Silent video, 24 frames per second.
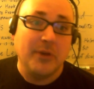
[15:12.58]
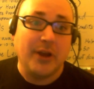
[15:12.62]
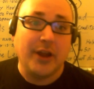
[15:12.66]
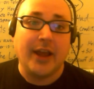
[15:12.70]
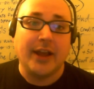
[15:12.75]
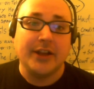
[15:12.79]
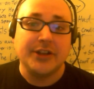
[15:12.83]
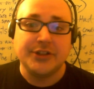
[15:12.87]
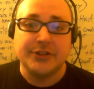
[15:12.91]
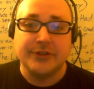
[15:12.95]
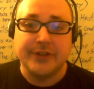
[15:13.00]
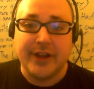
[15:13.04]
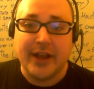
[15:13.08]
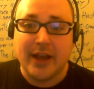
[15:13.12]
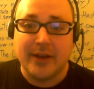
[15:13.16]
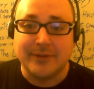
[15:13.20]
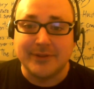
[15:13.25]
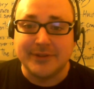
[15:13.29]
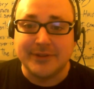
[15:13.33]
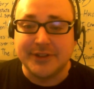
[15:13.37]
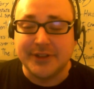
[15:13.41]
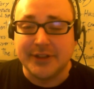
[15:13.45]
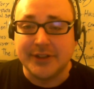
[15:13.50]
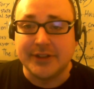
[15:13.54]
actually
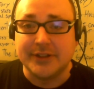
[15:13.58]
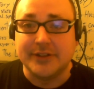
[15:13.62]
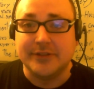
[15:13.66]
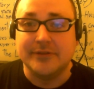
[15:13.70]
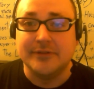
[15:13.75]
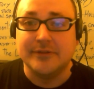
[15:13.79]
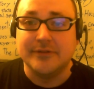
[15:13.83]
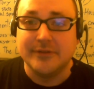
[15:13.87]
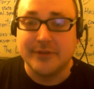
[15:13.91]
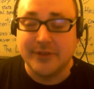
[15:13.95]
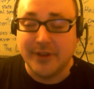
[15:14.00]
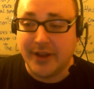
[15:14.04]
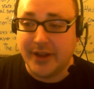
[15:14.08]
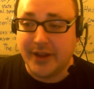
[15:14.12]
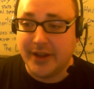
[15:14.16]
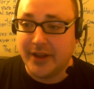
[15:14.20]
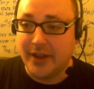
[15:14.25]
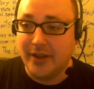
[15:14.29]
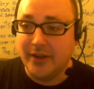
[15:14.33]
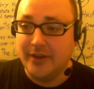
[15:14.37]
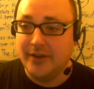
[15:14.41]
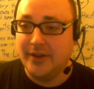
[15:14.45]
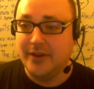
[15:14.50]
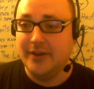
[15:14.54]
have it done, like
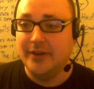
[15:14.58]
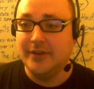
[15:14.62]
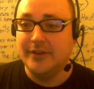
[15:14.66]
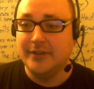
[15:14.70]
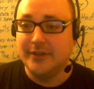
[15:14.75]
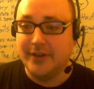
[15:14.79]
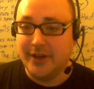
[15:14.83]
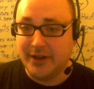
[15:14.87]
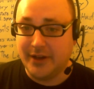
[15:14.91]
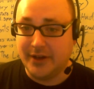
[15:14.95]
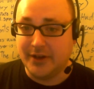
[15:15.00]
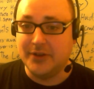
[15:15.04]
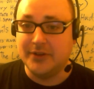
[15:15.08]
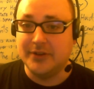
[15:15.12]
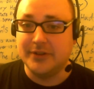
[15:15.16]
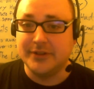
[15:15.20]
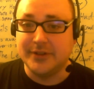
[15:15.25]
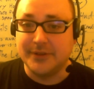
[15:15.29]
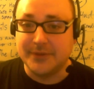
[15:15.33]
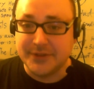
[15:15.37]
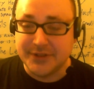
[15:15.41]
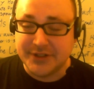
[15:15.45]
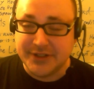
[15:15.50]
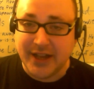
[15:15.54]
in a good
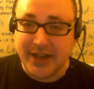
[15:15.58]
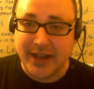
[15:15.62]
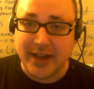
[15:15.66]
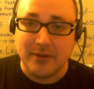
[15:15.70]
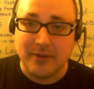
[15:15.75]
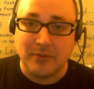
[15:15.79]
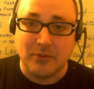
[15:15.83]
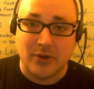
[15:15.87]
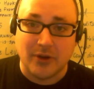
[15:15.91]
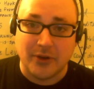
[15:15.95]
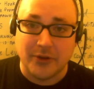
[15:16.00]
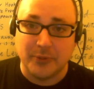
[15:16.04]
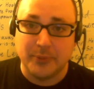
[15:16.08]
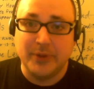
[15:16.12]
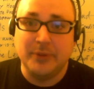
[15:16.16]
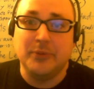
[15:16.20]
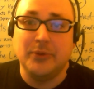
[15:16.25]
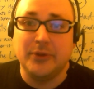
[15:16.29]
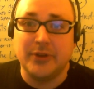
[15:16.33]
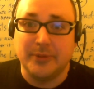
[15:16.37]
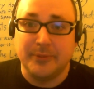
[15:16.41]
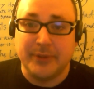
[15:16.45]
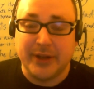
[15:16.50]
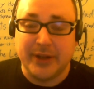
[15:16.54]
enough state where other
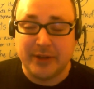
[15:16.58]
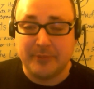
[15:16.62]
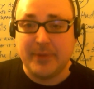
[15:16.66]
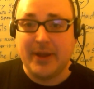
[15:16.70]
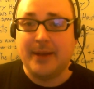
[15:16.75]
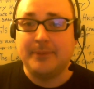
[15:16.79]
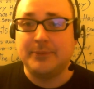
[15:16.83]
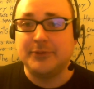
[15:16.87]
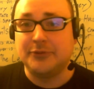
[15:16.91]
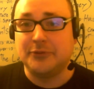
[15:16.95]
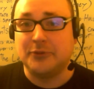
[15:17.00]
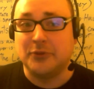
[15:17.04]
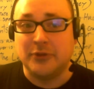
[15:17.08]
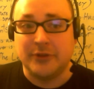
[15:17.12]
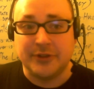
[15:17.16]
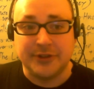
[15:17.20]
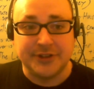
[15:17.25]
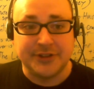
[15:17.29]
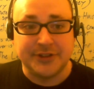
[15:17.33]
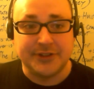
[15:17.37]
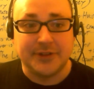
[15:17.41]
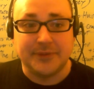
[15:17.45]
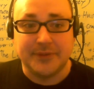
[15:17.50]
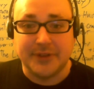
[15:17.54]
people can make maps for it
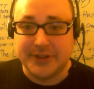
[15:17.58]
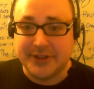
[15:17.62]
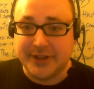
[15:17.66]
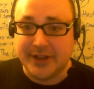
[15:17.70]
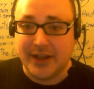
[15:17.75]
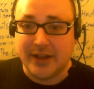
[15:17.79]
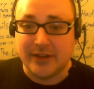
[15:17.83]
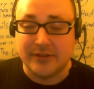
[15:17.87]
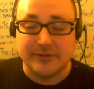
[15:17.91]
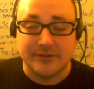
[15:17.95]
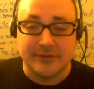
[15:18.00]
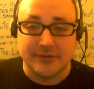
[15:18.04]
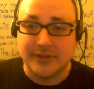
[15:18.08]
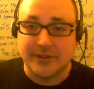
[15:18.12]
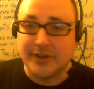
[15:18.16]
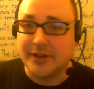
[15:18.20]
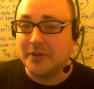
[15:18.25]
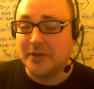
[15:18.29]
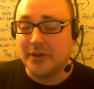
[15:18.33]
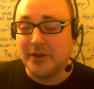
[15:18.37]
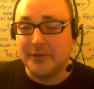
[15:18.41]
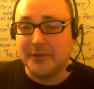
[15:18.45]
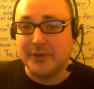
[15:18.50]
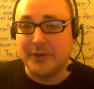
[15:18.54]
and stuff like that in like
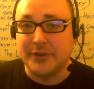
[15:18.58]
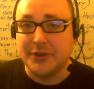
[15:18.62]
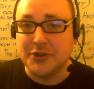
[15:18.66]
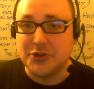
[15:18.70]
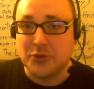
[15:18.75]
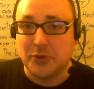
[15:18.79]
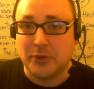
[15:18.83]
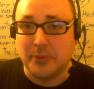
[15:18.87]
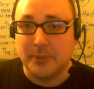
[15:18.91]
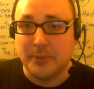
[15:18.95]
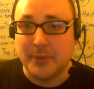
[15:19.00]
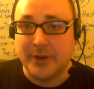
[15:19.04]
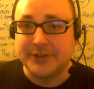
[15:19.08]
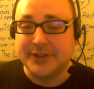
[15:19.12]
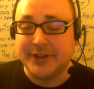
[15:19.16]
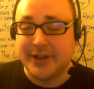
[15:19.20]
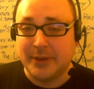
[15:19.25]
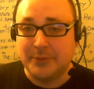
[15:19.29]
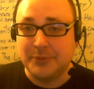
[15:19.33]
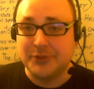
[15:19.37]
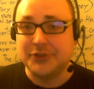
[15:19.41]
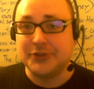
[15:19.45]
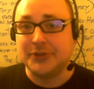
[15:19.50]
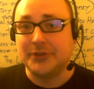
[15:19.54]
a very short amount of
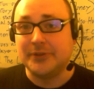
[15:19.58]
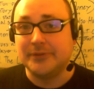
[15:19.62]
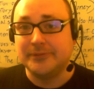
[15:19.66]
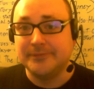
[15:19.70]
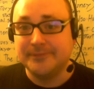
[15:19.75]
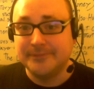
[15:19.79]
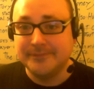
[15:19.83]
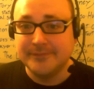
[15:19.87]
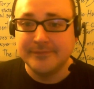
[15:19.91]
time. So